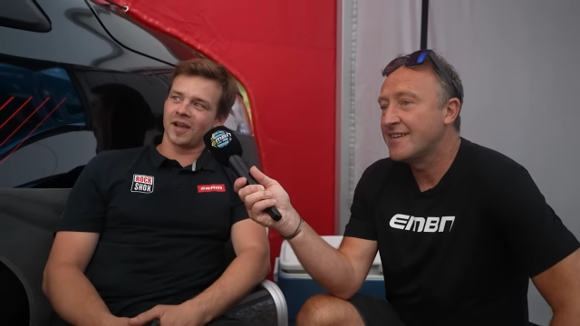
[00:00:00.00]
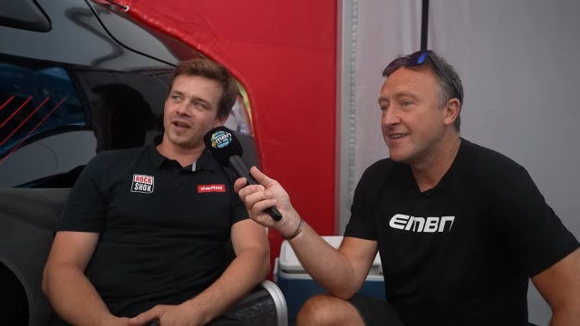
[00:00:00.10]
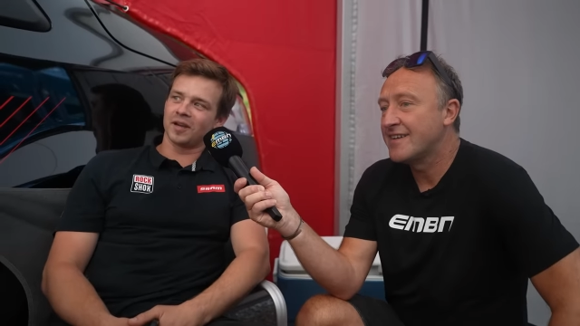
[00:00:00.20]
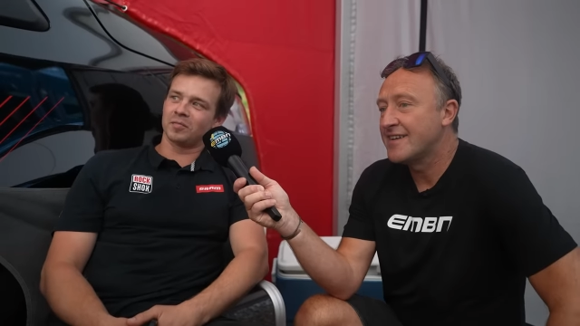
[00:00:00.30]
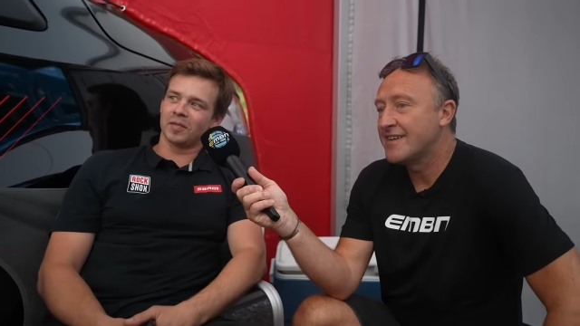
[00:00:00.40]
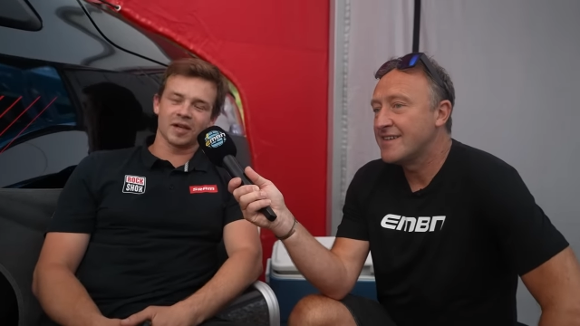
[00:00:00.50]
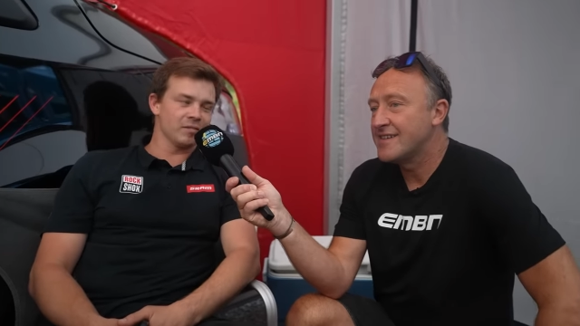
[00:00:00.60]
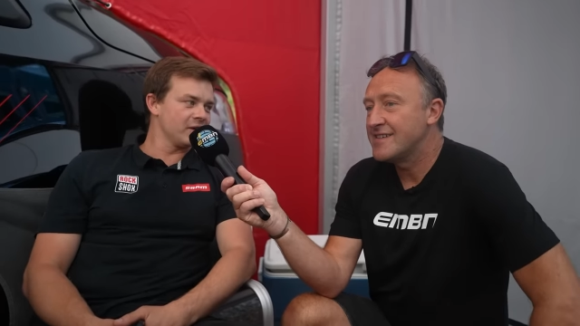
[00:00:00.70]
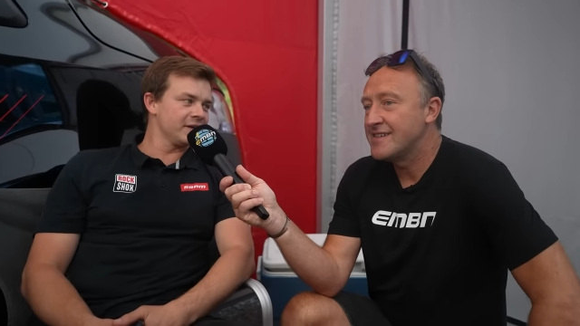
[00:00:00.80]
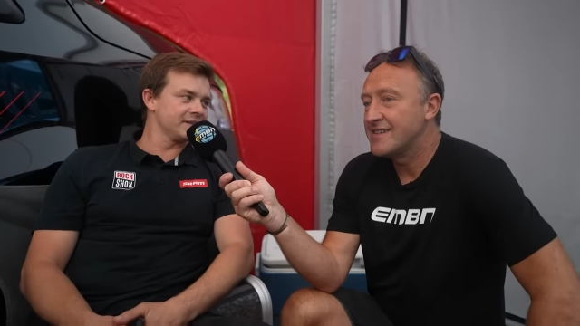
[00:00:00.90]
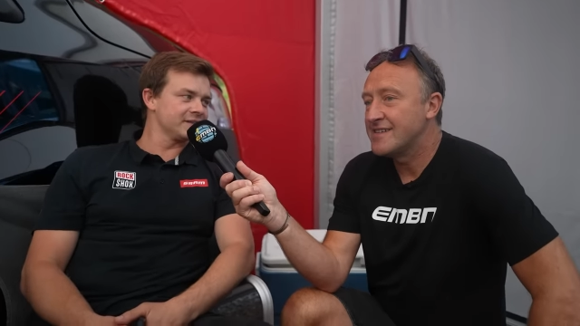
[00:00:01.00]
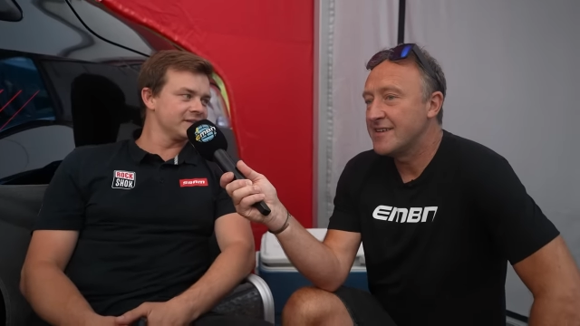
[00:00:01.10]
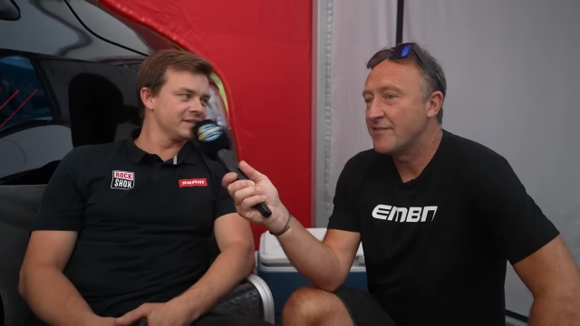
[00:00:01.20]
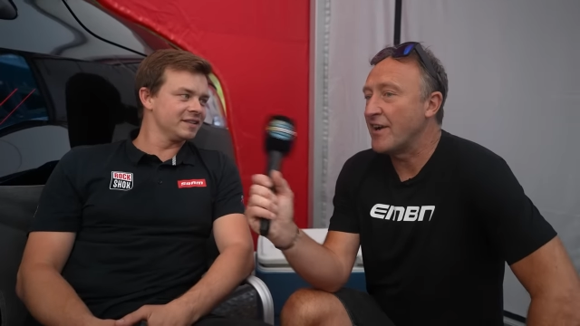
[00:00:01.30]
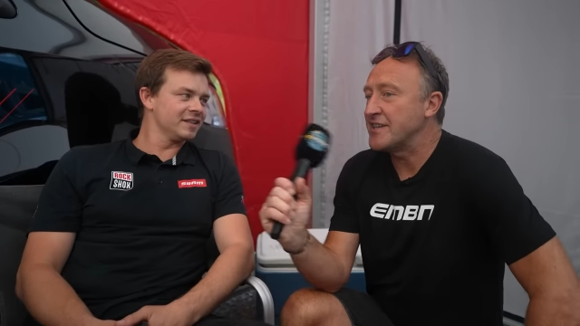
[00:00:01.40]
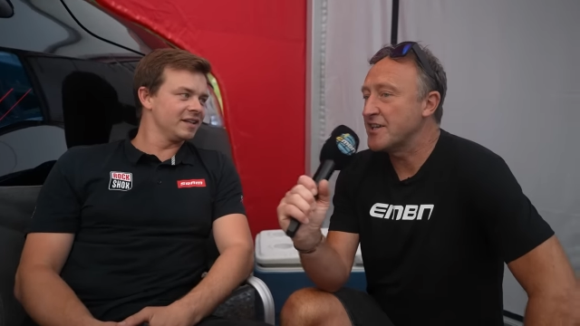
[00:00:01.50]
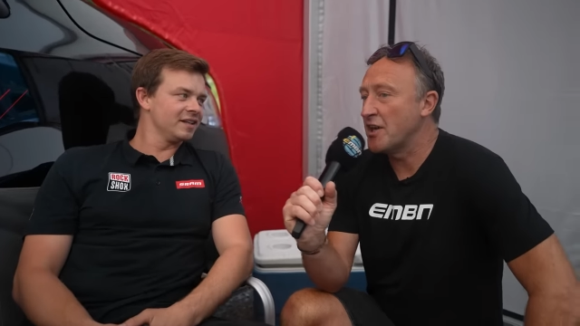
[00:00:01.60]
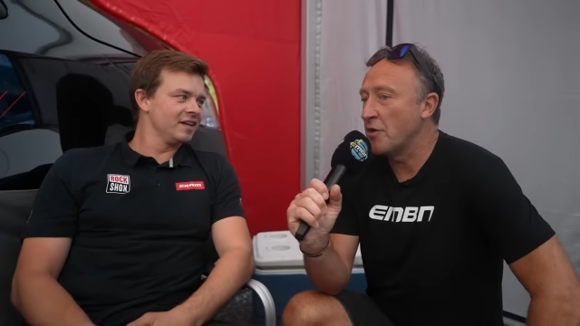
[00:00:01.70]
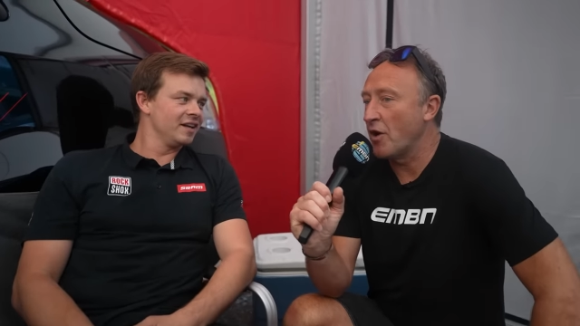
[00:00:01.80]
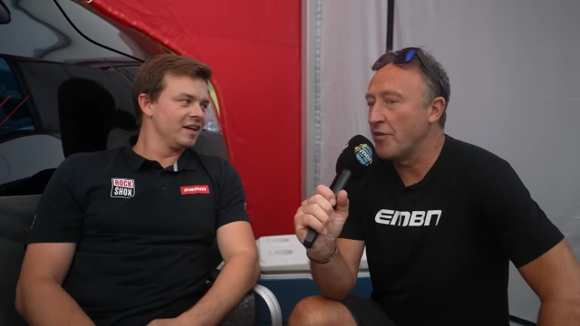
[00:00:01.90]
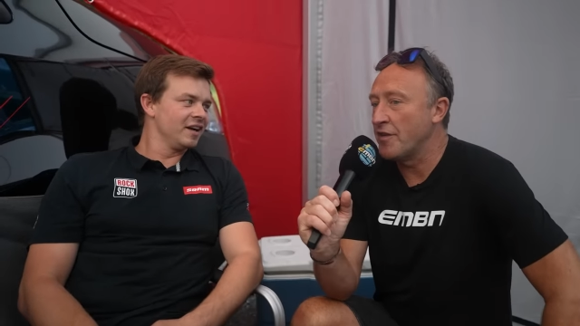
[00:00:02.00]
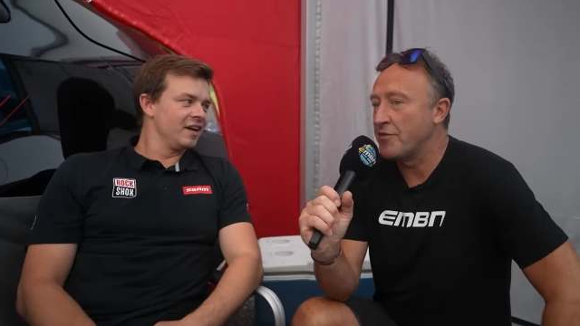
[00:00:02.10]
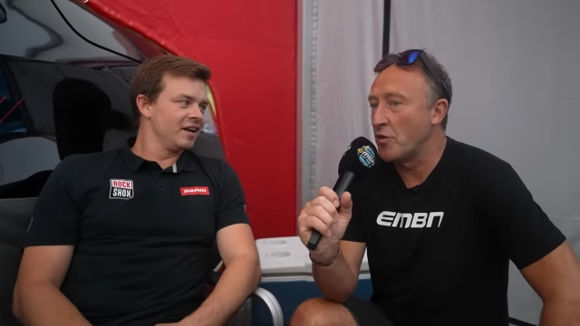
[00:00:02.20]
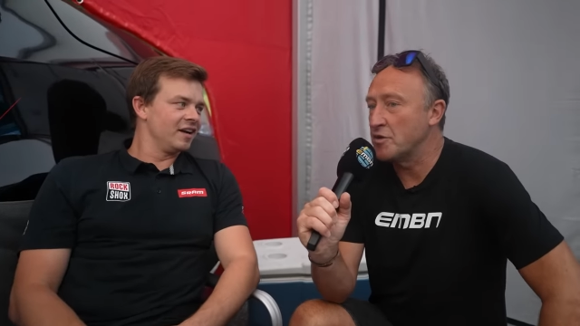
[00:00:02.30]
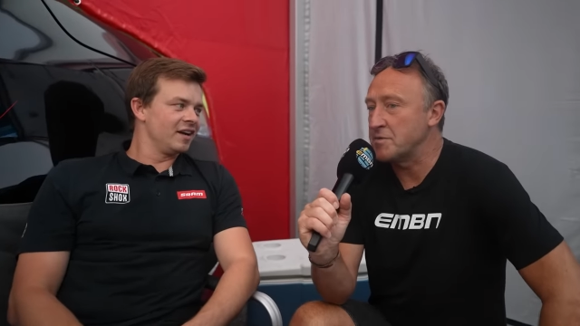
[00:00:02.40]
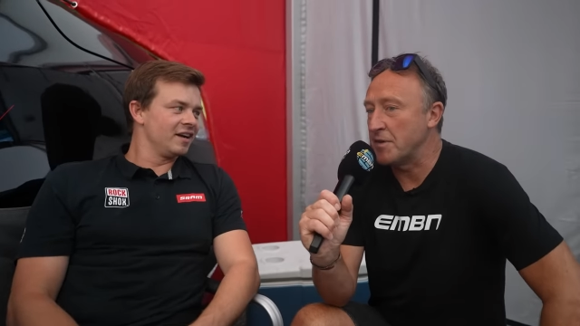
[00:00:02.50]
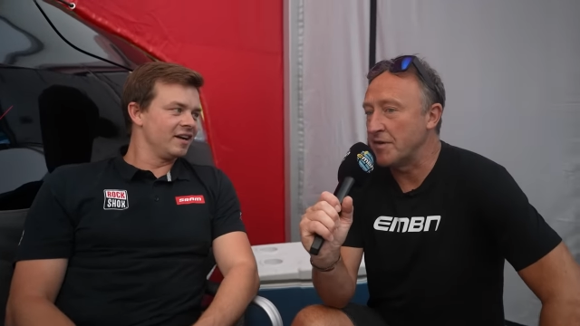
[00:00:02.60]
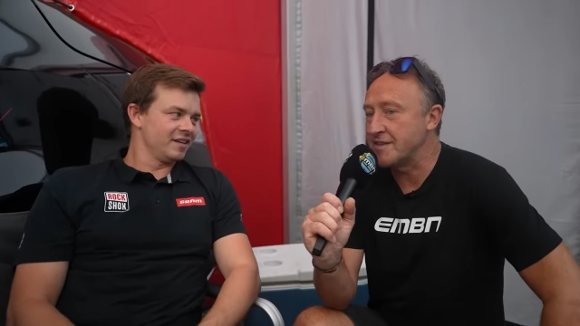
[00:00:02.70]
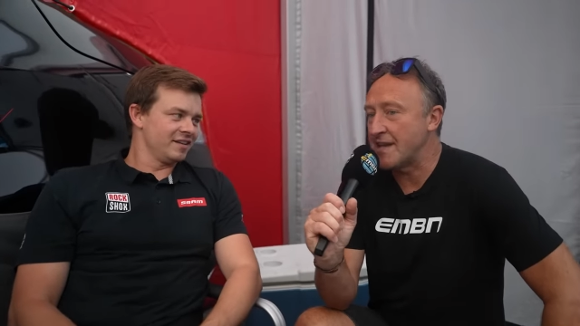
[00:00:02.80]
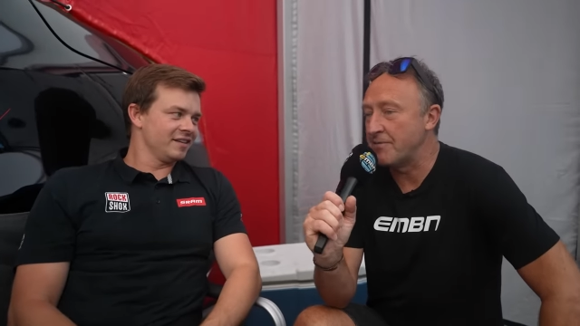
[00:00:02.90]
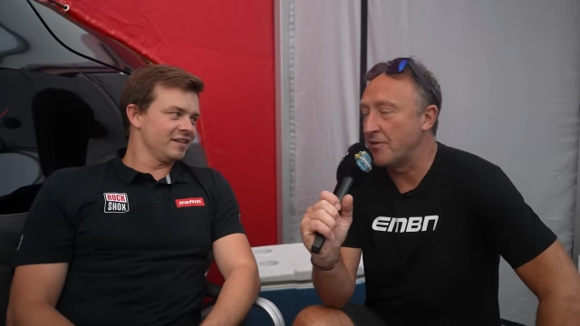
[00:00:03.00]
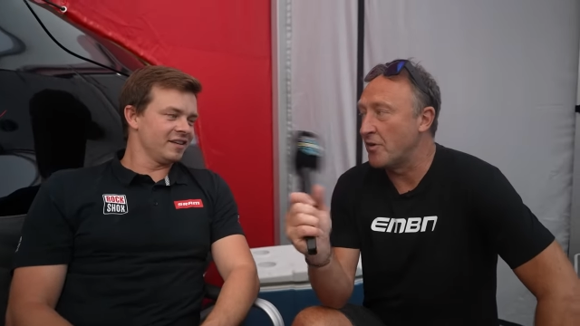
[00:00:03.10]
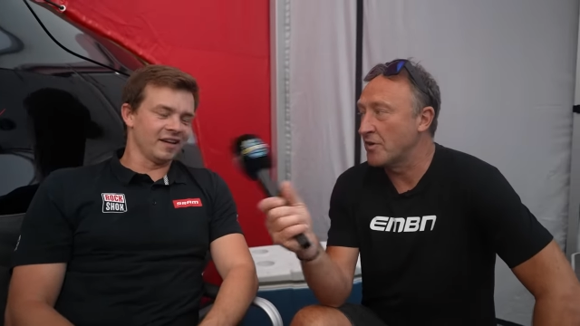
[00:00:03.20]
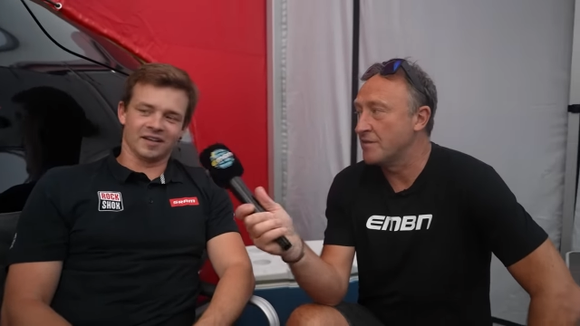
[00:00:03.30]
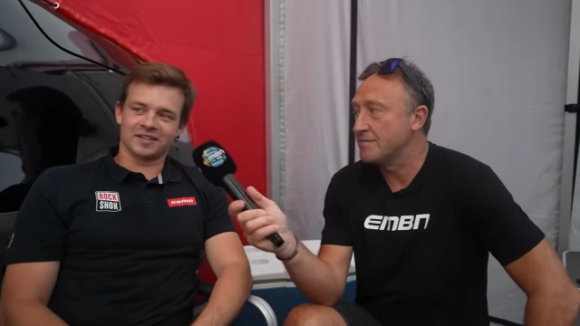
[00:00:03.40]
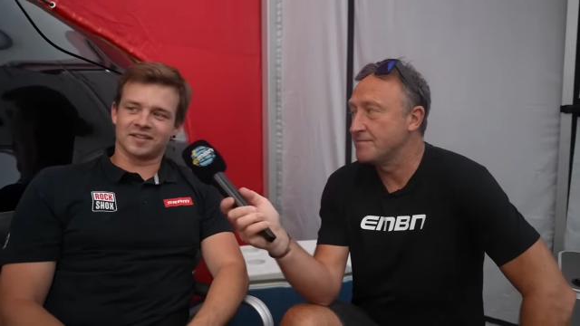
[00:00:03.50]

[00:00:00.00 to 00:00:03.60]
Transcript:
Speaker 1: and bigger brakes. Faster lower on the forks, you mean, on the Zeb fork? Yeah,